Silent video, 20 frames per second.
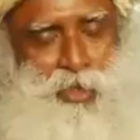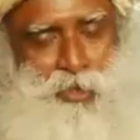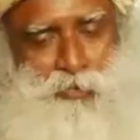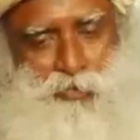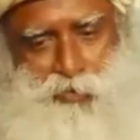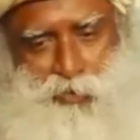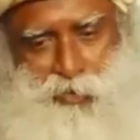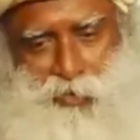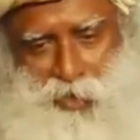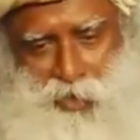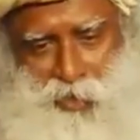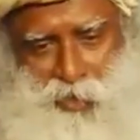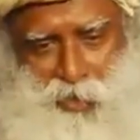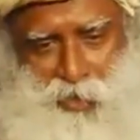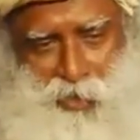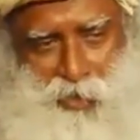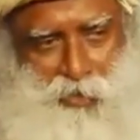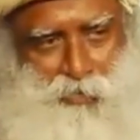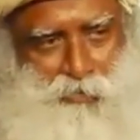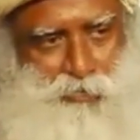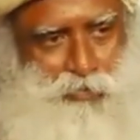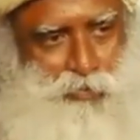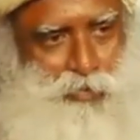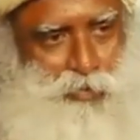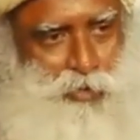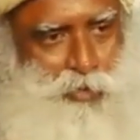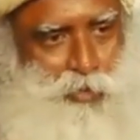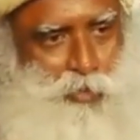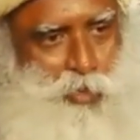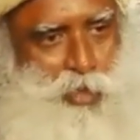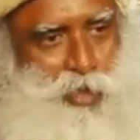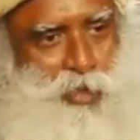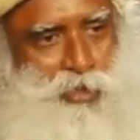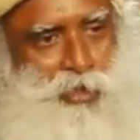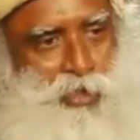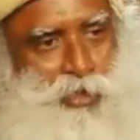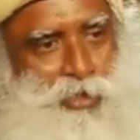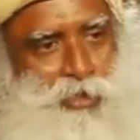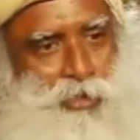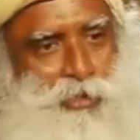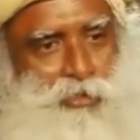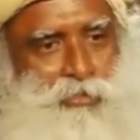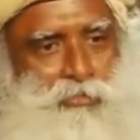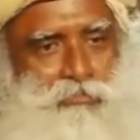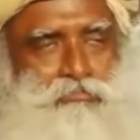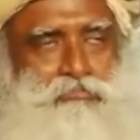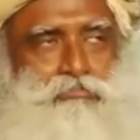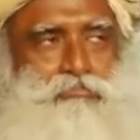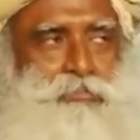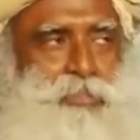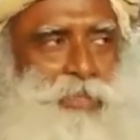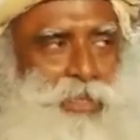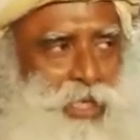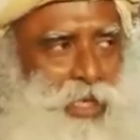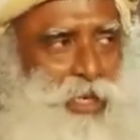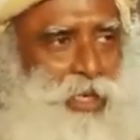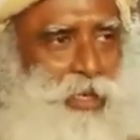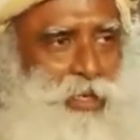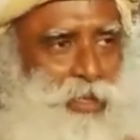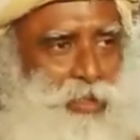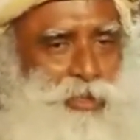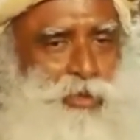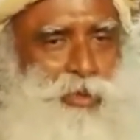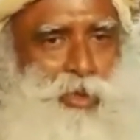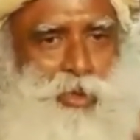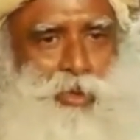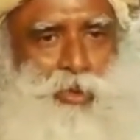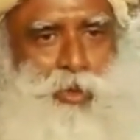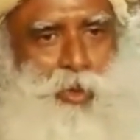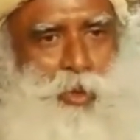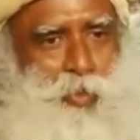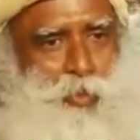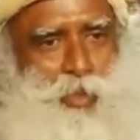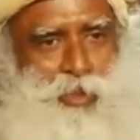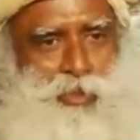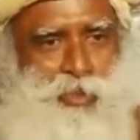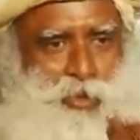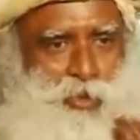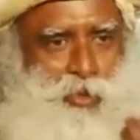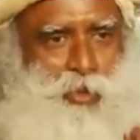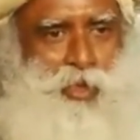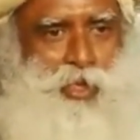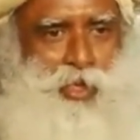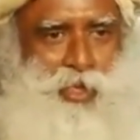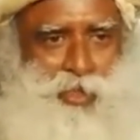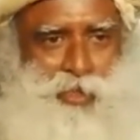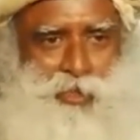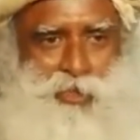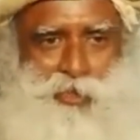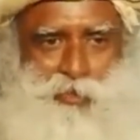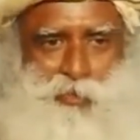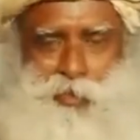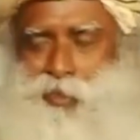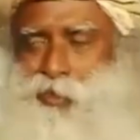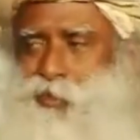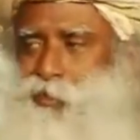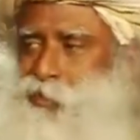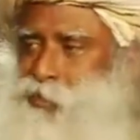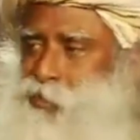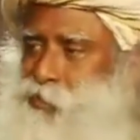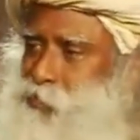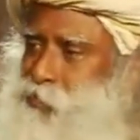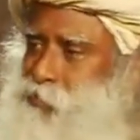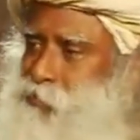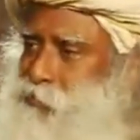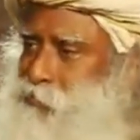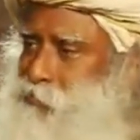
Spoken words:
If you take care of food, water, air is not always in your hands because